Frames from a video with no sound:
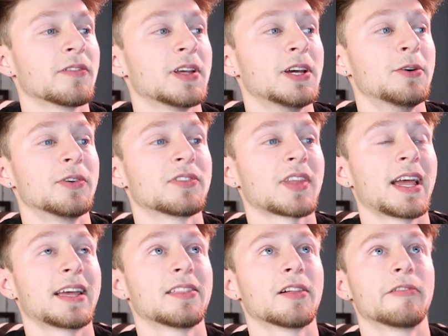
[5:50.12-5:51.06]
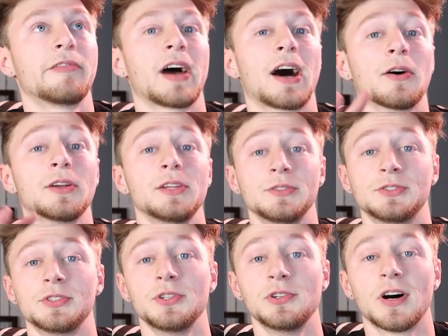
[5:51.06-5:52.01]
it was like the value
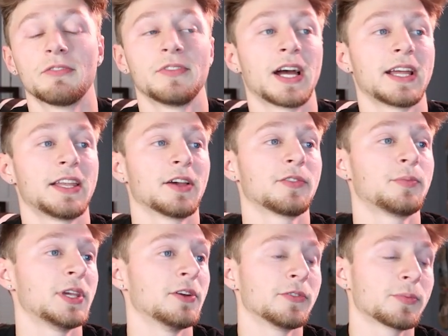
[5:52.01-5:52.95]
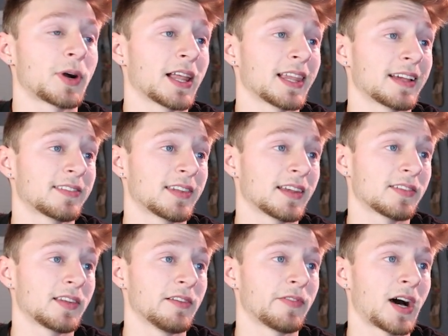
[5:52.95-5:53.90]
shoe of Nike SB. It was probably like
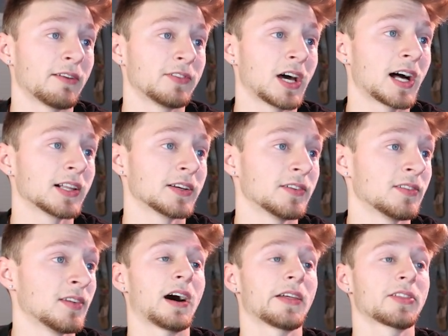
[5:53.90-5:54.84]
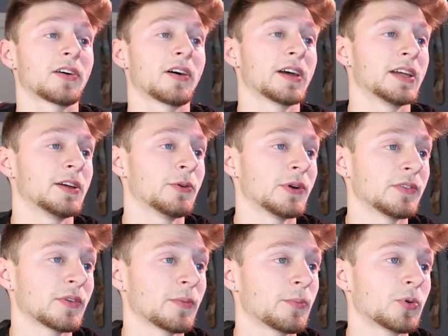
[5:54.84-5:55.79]
$65. I thought it
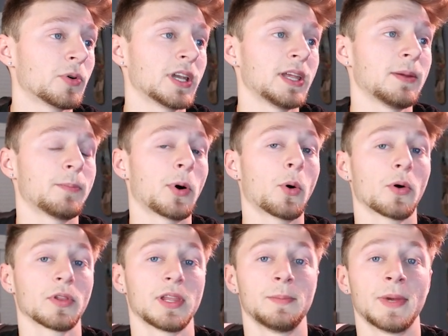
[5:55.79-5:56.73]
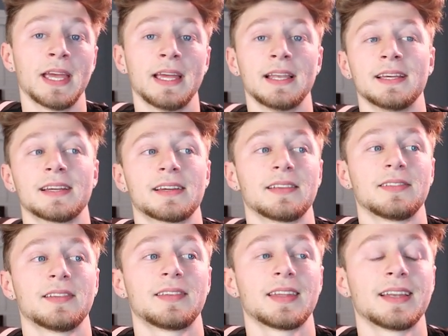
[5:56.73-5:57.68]
was pretty poorly made because
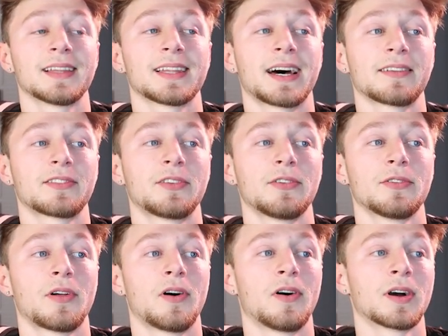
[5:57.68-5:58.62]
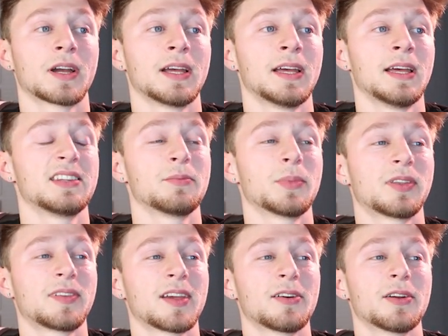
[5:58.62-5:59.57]
it didn't last too long, and the
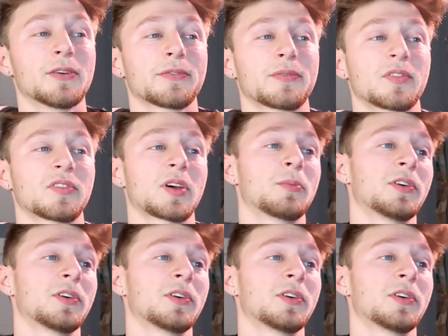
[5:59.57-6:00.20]
materials for some